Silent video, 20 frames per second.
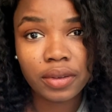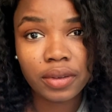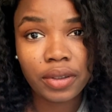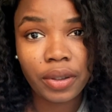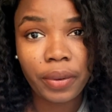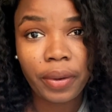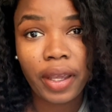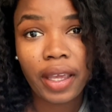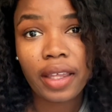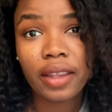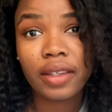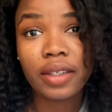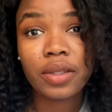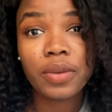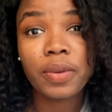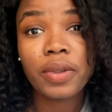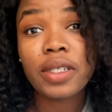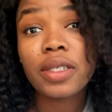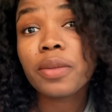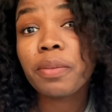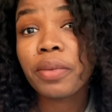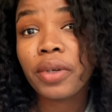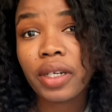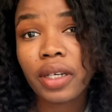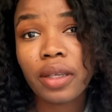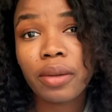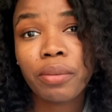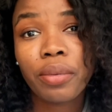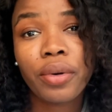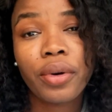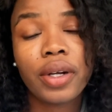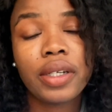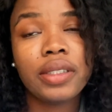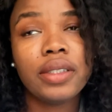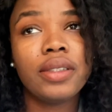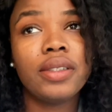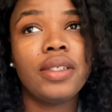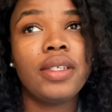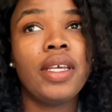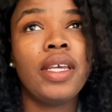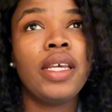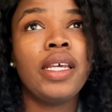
Okay, this one is pretty important